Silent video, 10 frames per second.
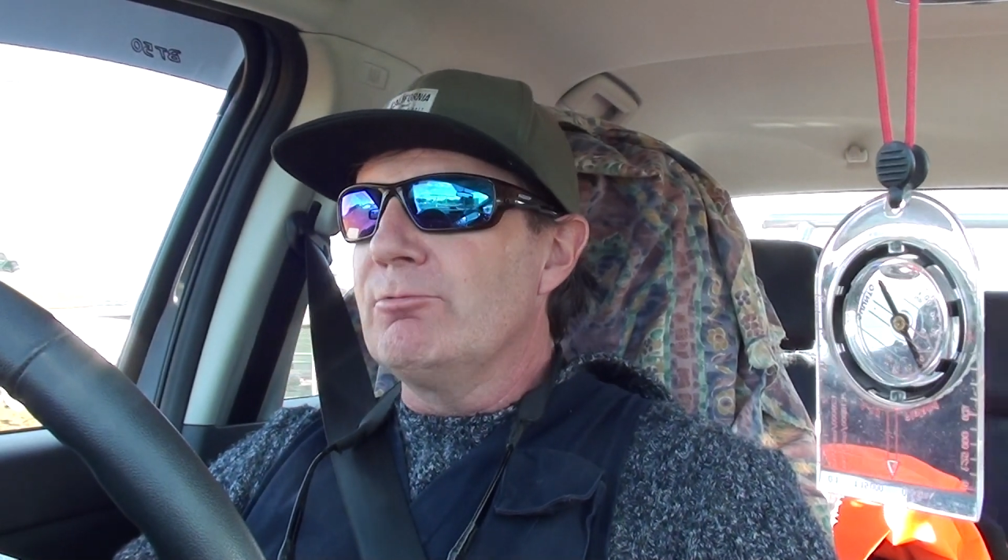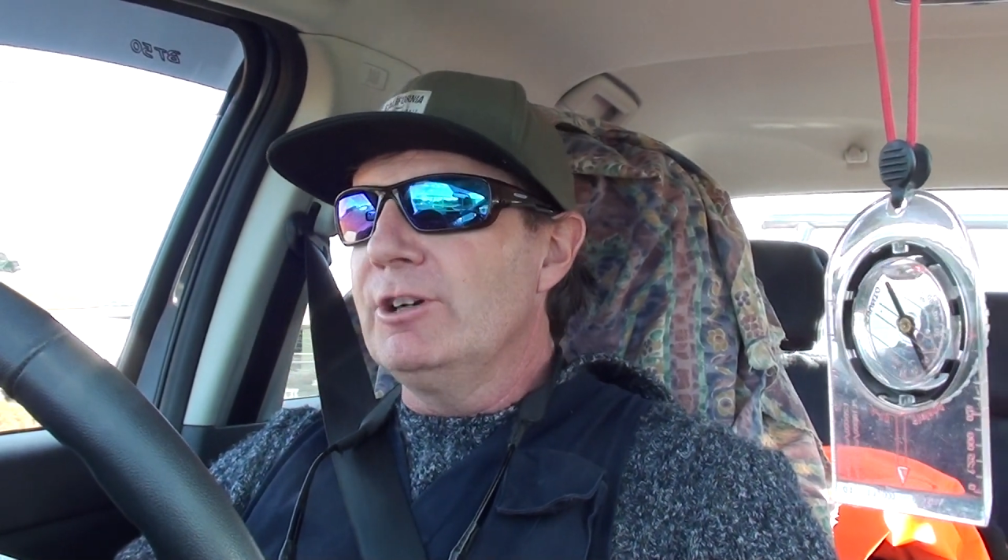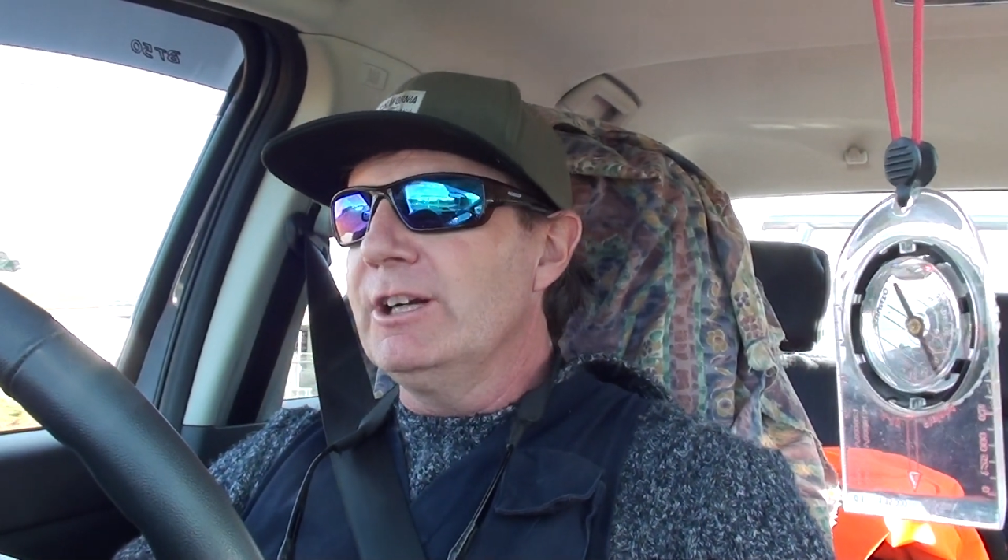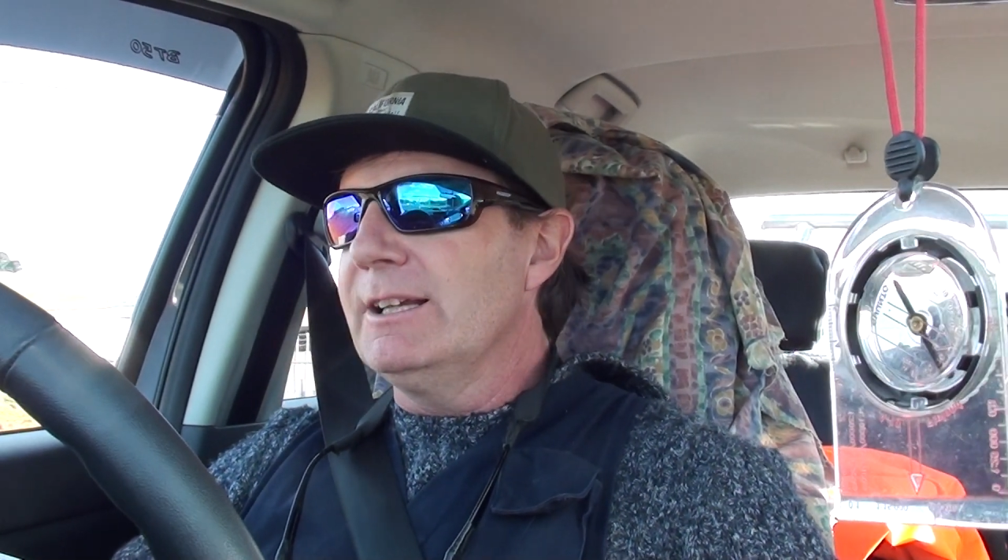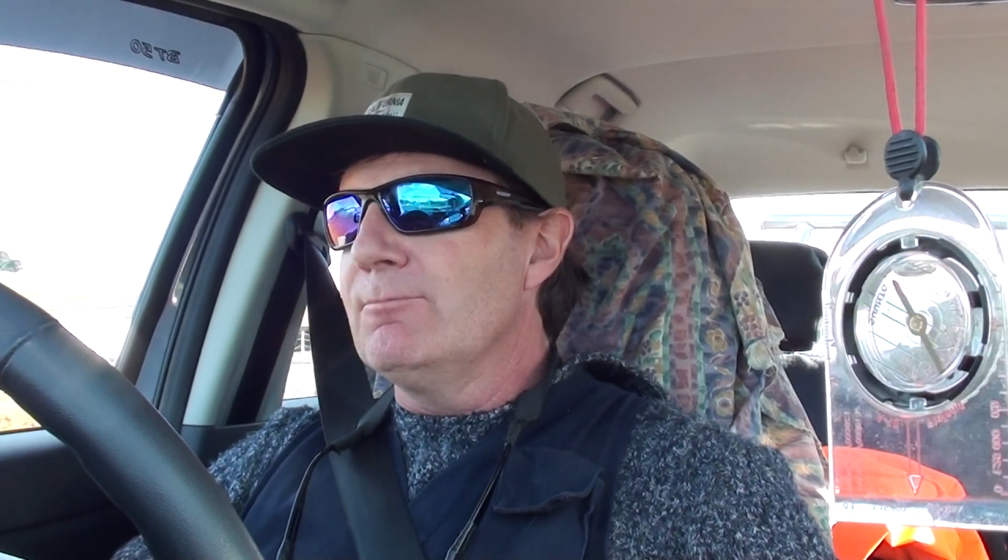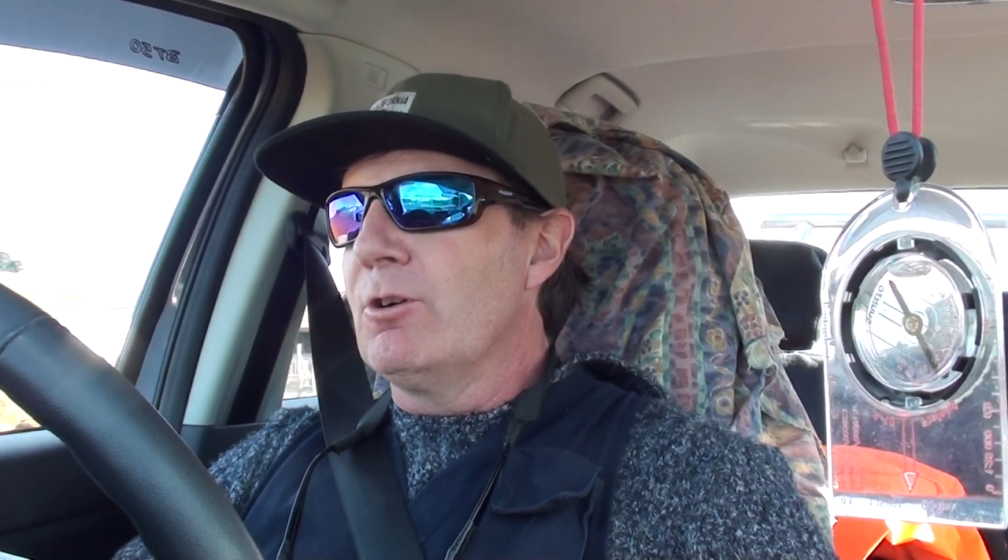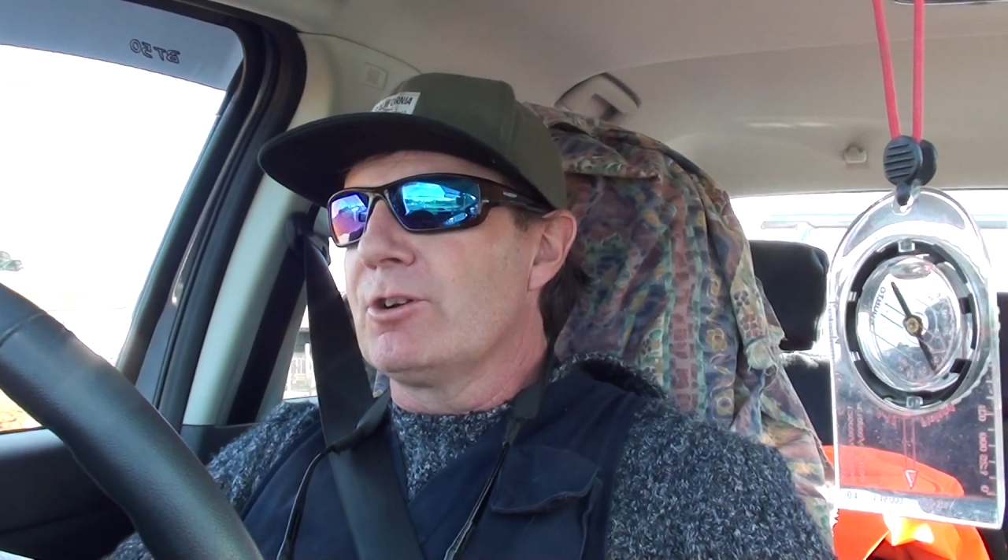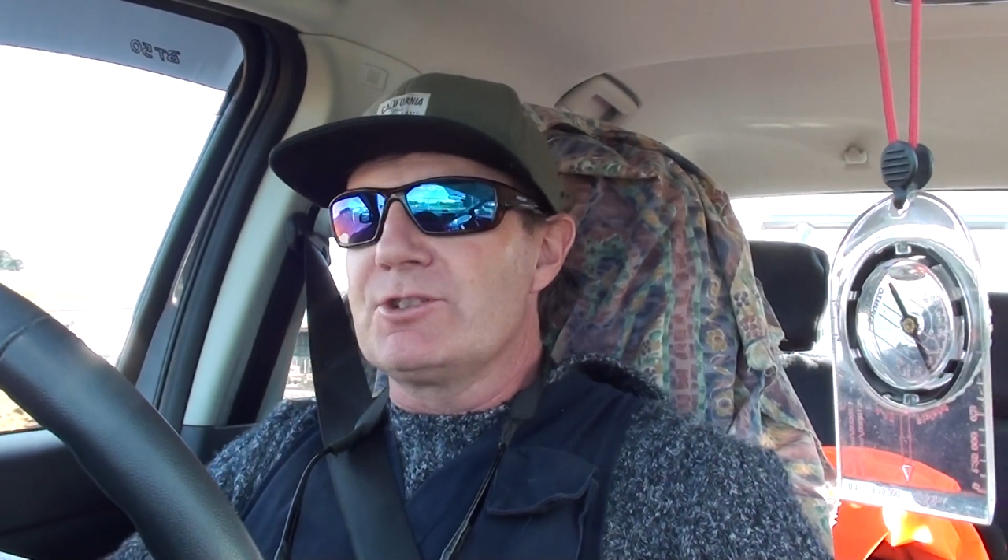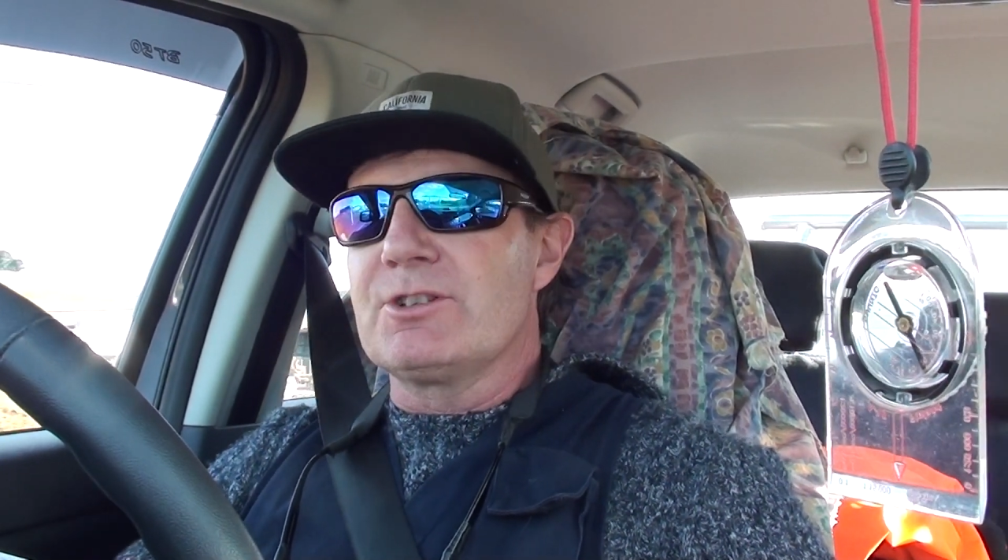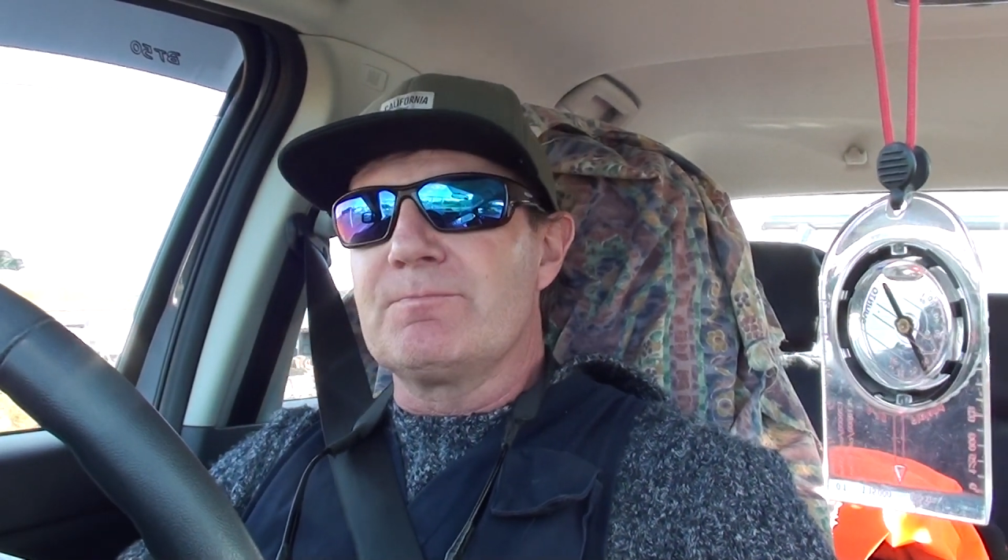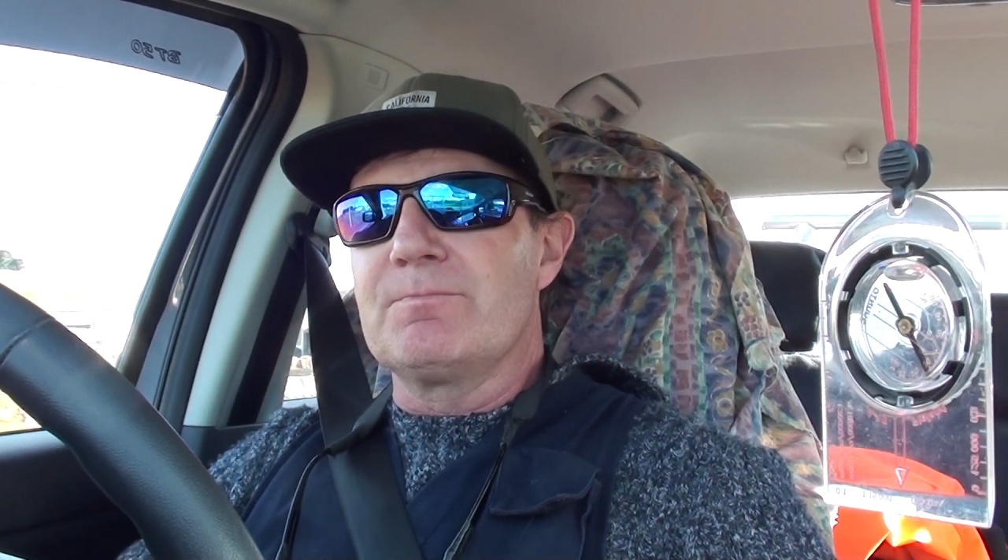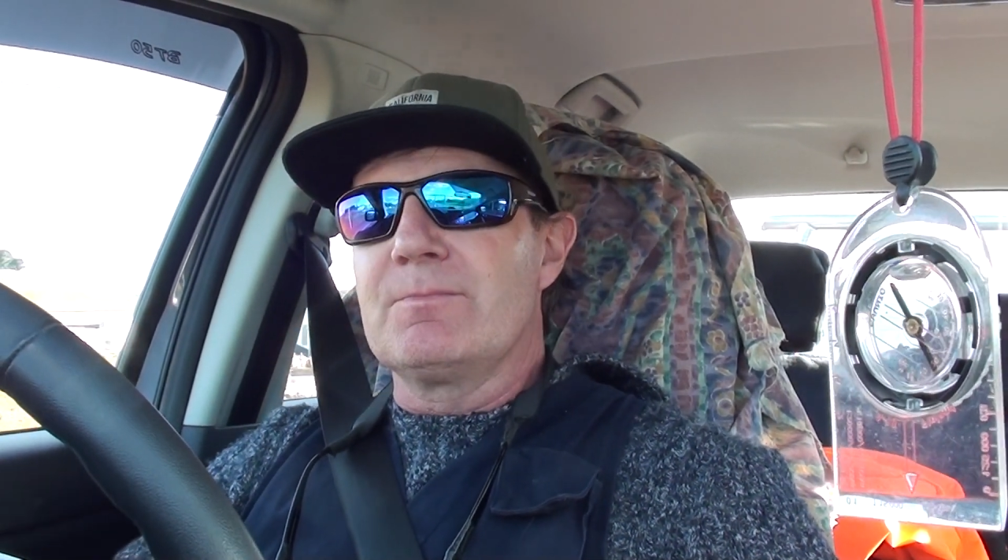really wanted to.